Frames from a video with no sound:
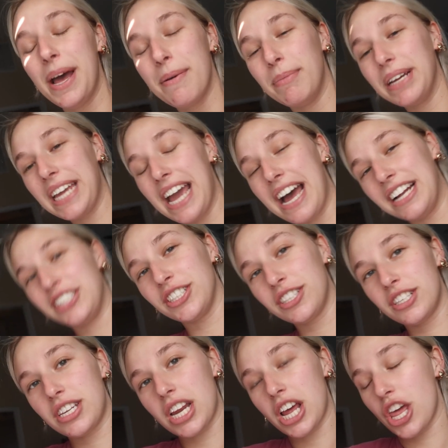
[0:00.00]
But yeah, I
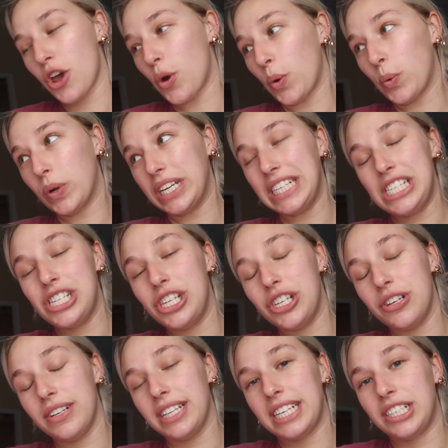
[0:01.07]
just wanted to
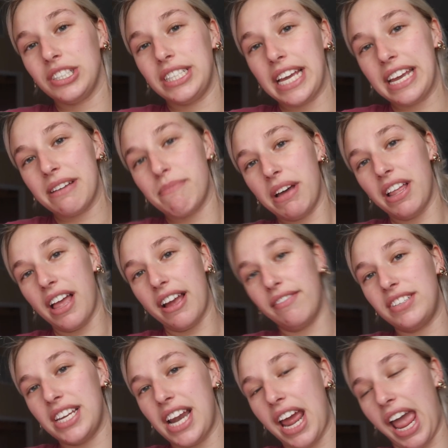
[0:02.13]
do a little day in my
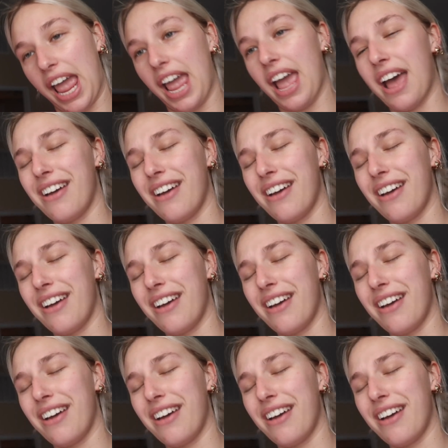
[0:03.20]
life today.